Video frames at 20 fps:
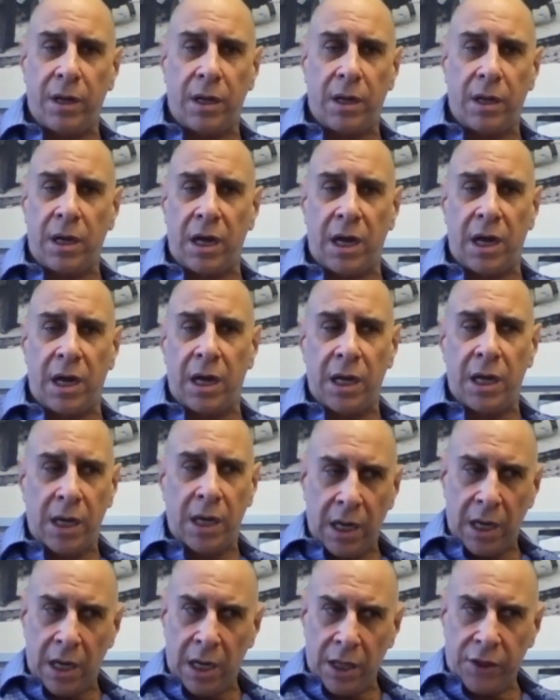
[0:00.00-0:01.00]
the
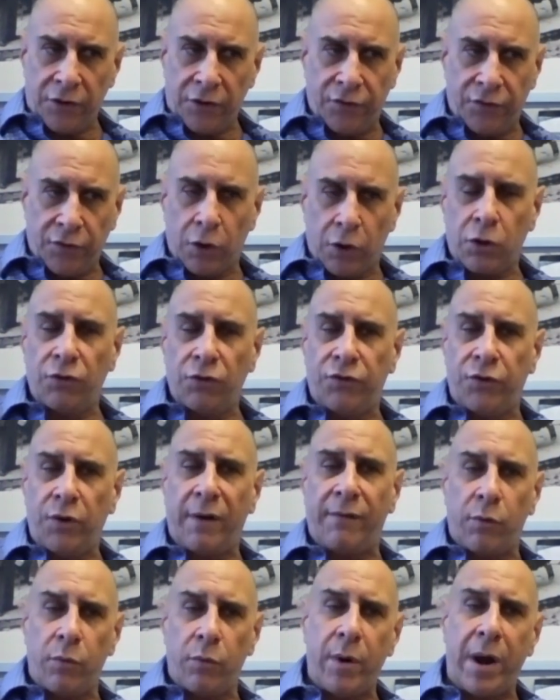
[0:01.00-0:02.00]
circles you
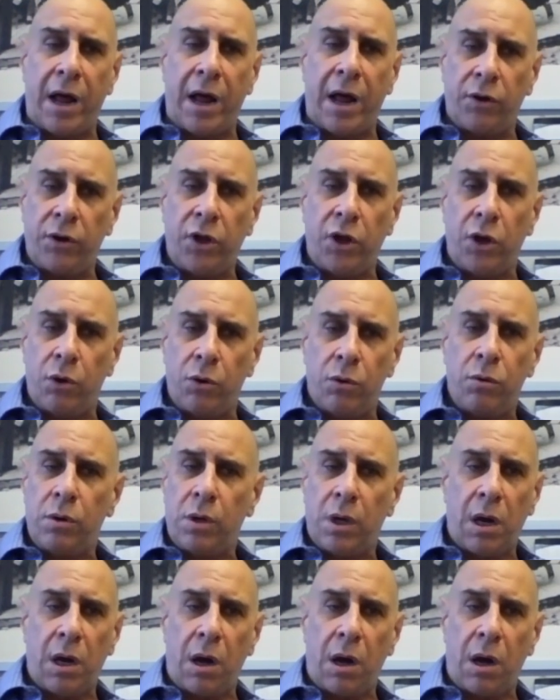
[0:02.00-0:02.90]
have around you.